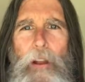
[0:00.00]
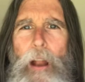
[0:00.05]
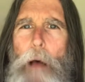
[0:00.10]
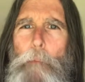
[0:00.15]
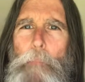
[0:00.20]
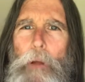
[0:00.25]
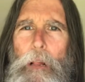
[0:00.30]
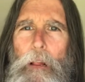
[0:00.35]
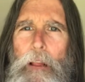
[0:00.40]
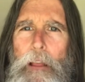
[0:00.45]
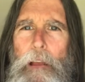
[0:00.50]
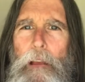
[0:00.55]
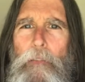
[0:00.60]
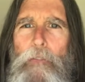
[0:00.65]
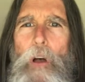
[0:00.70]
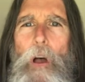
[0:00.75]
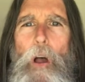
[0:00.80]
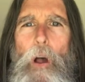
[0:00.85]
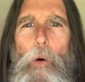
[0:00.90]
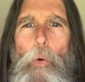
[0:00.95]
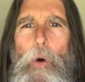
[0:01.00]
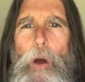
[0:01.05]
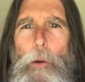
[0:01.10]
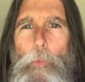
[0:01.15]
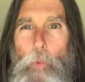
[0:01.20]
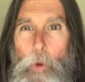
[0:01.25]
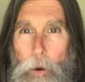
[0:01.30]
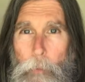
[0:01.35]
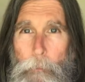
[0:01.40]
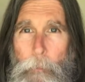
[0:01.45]
And I believe
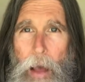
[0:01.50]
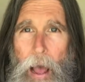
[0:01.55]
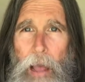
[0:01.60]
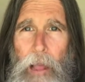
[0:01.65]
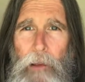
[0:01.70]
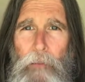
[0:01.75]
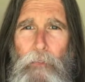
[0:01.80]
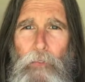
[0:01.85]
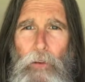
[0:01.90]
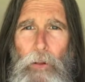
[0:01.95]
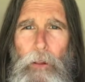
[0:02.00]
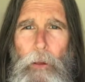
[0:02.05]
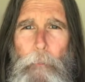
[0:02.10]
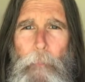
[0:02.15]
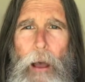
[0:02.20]
when we're mindful